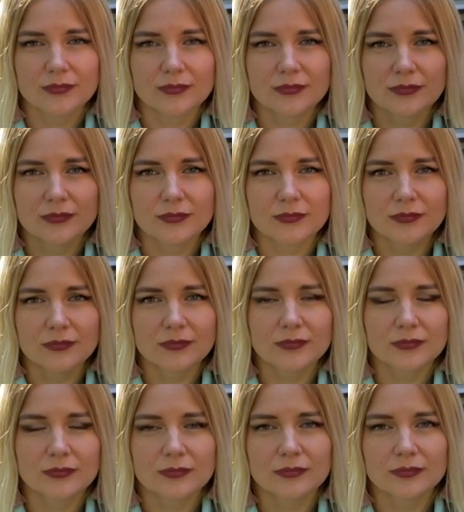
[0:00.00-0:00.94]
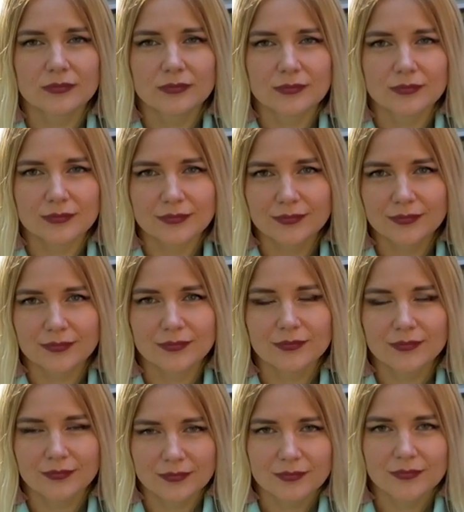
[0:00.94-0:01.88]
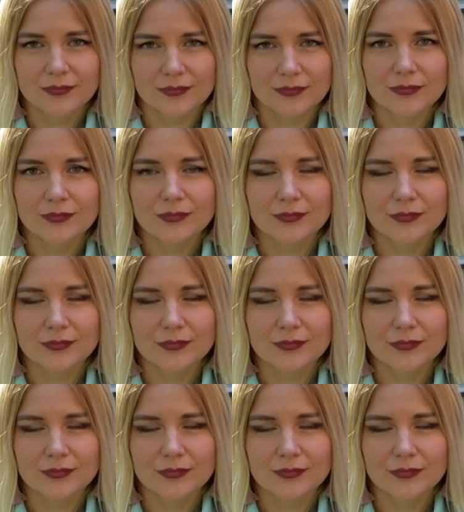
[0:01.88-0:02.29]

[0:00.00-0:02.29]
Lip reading: [no speech]